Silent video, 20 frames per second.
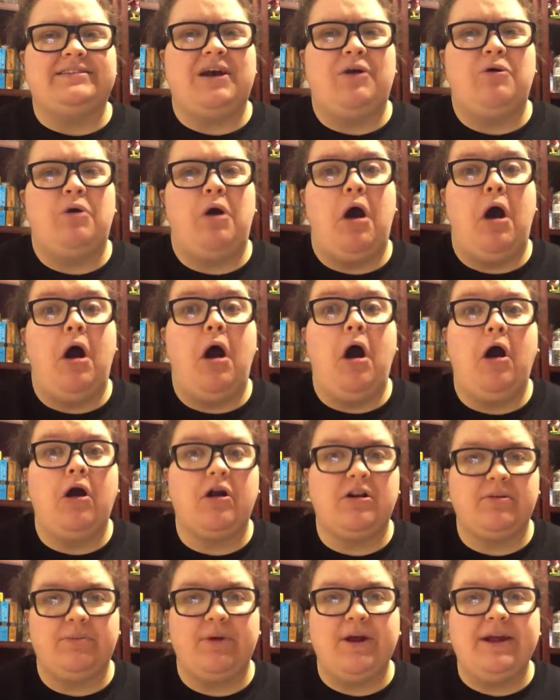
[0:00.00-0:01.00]
how
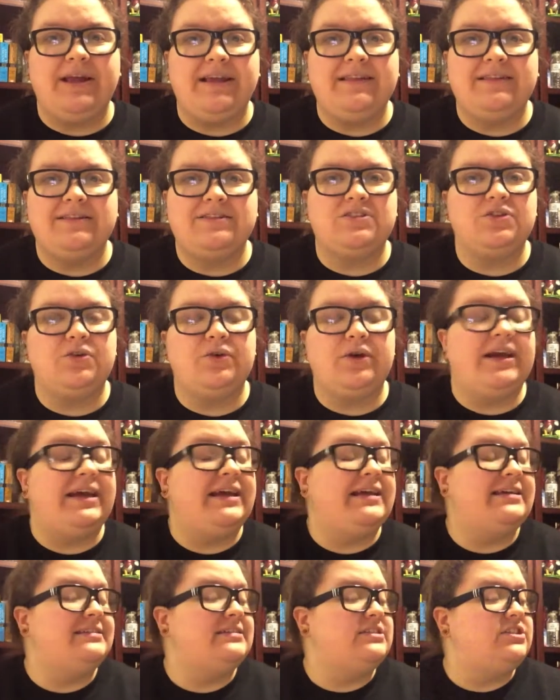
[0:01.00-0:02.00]
heartbreaking the story
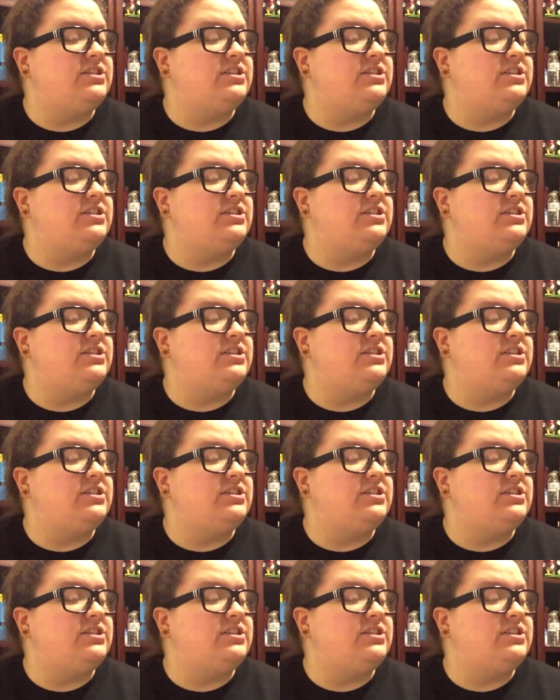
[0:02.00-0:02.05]
is.